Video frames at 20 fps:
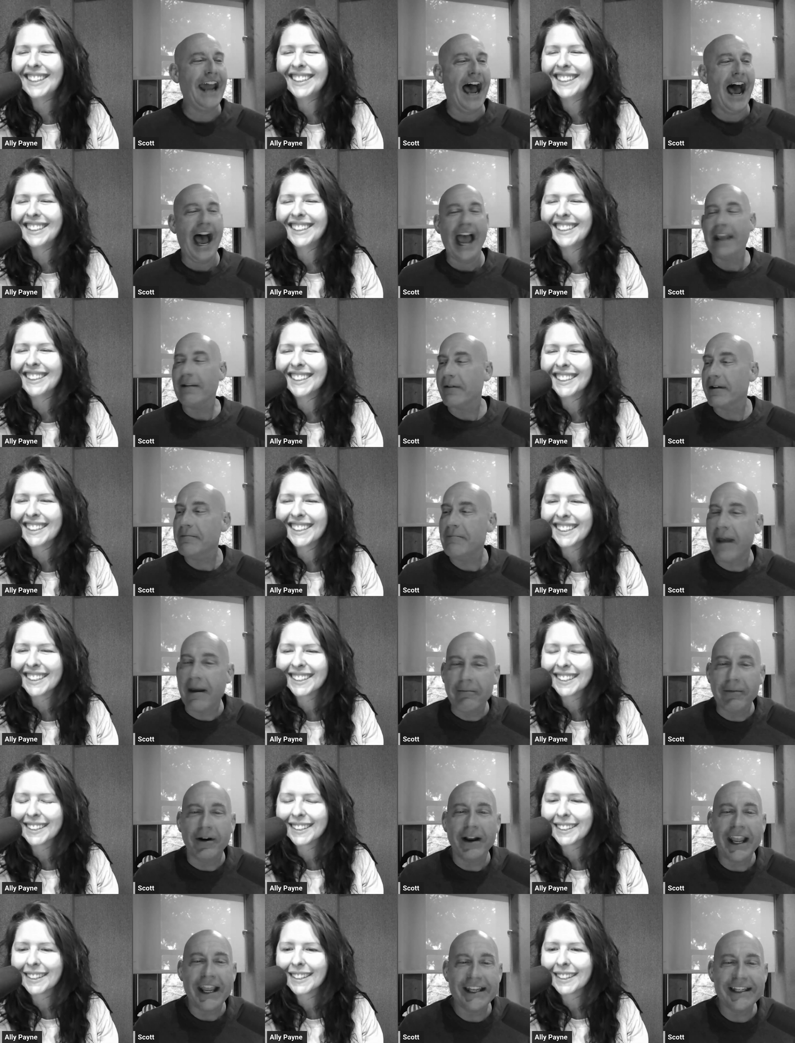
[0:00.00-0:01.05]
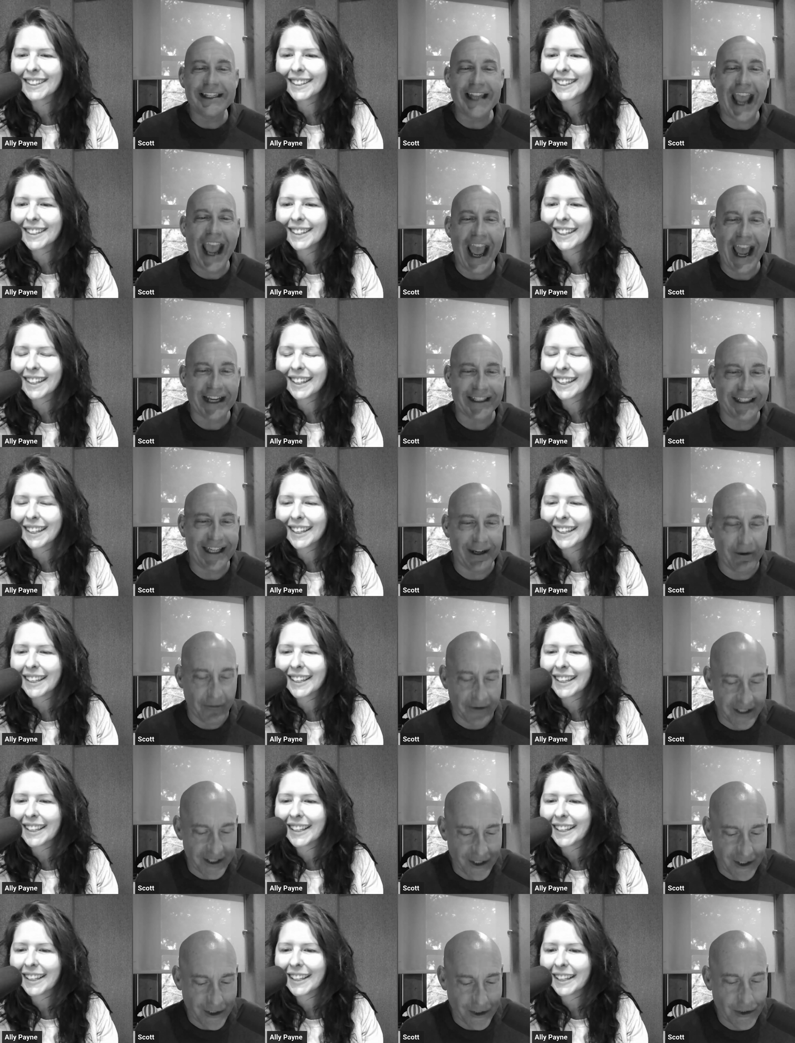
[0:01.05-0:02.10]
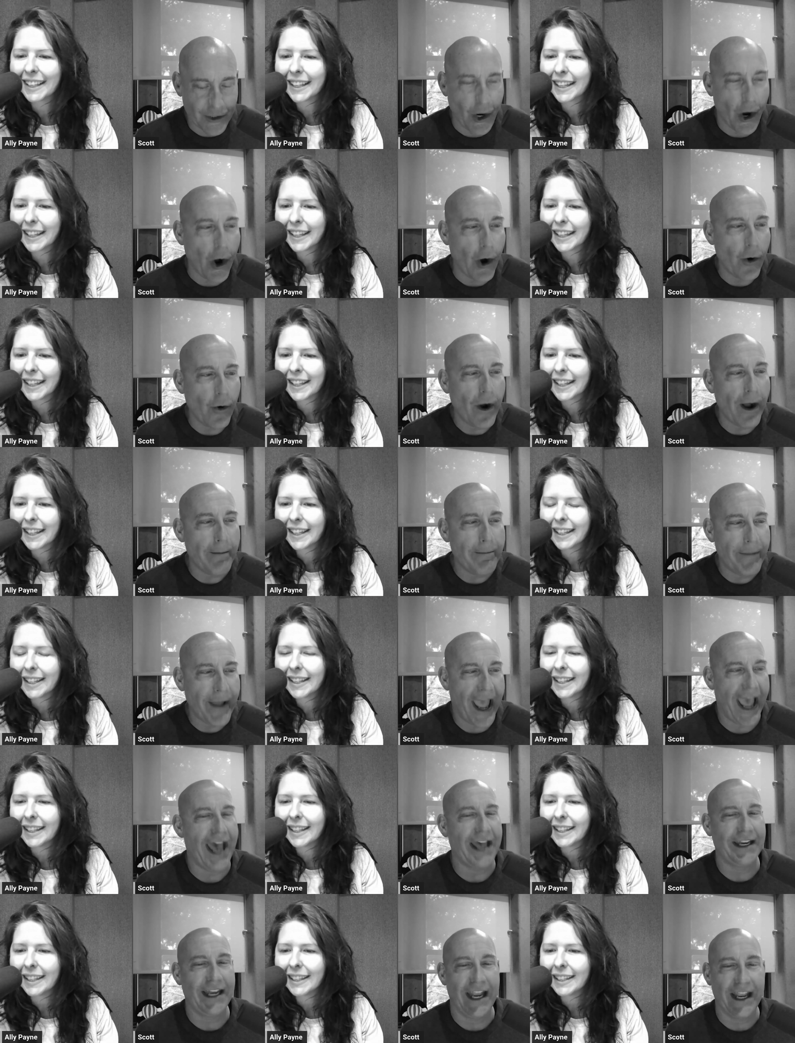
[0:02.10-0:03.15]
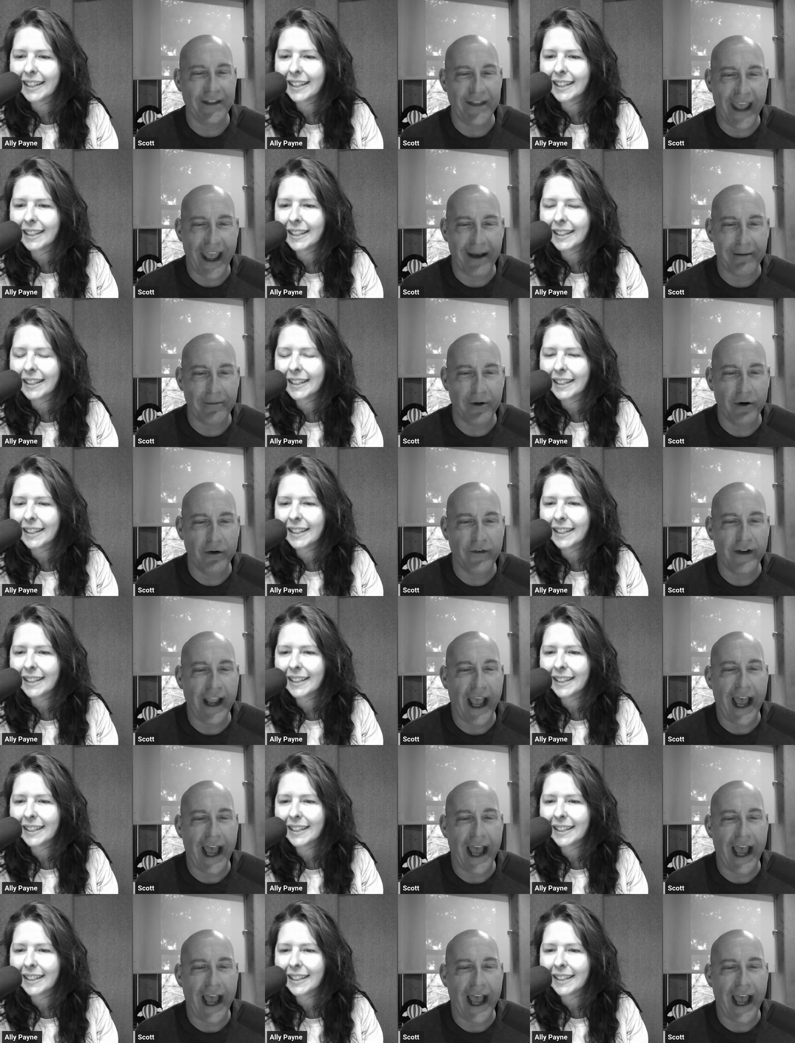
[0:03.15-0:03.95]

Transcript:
Speaker 1: I remember his acting was so bad in that movie.